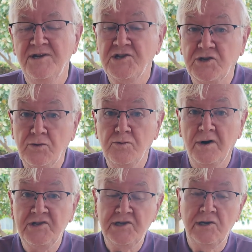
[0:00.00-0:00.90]
So
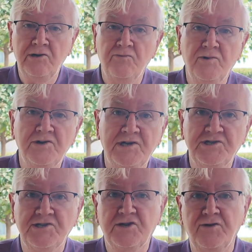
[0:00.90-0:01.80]
I did a lot of work
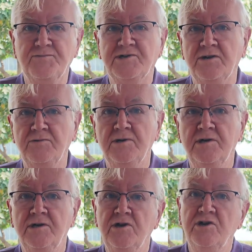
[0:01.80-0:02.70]
into the crypto
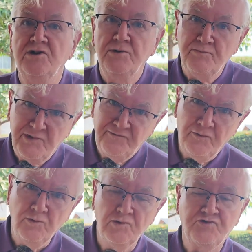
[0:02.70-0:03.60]

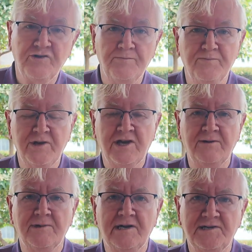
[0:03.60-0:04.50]
before Trump
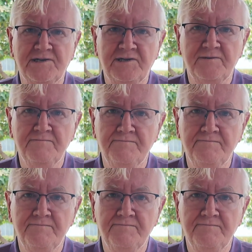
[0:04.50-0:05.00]
became elected.